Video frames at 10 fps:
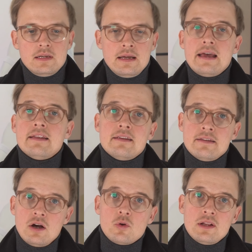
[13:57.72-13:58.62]
And
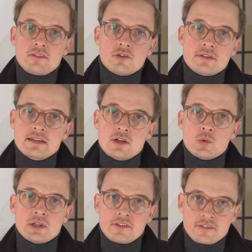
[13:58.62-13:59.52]
now let's continue
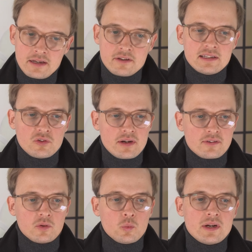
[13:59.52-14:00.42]
with the second
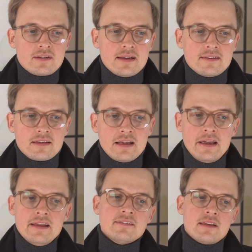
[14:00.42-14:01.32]
iteration, which is an
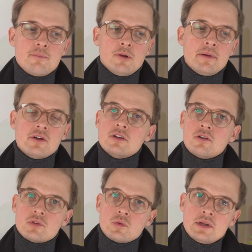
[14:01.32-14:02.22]
in-sample period
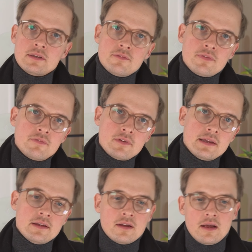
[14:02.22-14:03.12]
of
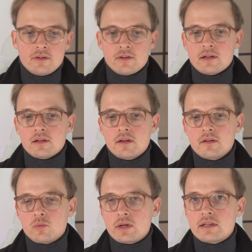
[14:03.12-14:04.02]
2015 until
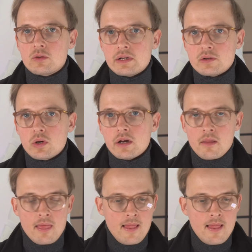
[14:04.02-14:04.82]
2021.